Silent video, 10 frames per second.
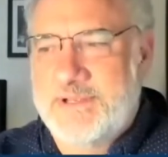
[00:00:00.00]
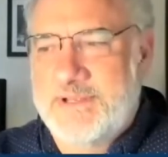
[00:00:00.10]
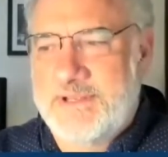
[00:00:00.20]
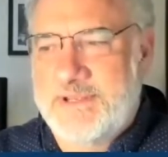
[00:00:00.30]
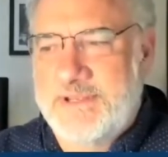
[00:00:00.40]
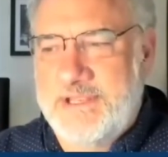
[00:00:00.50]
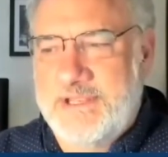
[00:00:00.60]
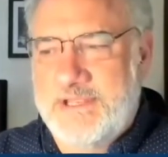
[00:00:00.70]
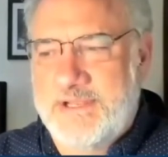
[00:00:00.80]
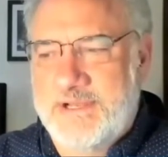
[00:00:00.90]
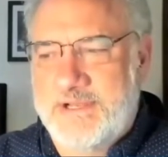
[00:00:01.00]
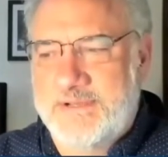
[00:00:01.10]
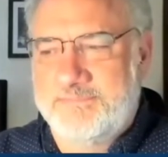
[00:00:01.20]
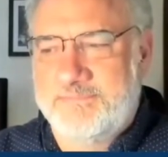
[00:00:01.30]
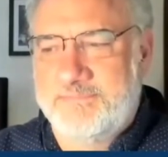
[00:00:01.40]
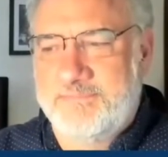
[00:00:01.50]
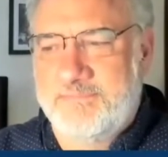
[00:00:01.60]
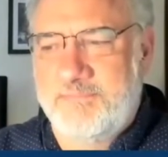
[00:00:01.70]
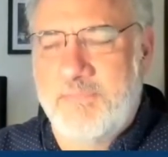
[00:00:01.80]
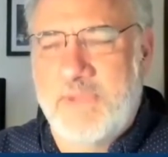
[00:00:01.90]
The um,
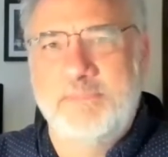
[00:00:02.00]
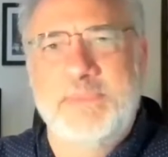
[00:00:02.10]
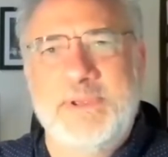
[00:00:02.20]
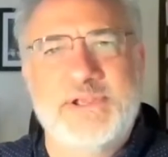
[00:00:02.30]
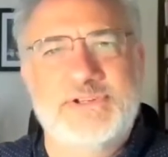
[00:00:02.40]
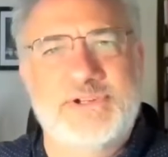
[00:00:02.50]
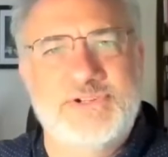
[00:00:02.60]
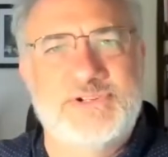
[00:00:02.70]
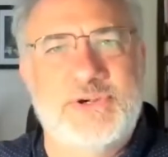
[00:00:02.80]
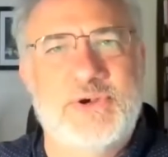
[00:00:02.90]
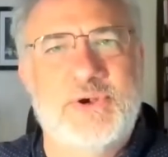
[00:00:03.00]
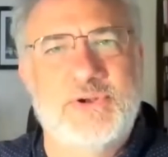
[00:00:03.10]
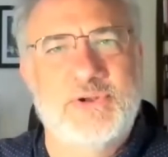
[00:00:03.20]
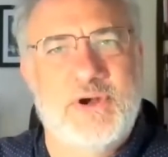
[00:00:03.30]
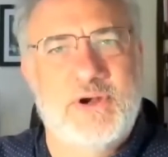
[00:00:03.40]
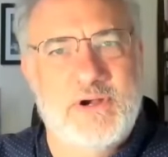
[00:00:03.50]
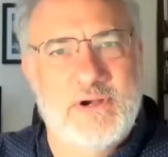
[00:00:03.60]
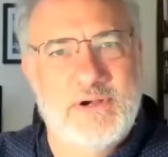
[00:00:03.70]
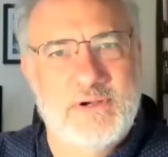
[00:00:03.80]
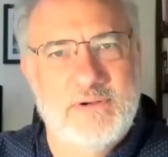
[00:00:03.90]
my biggest concern
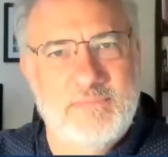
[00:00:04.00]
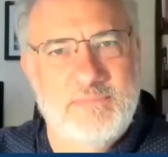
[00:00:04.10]
are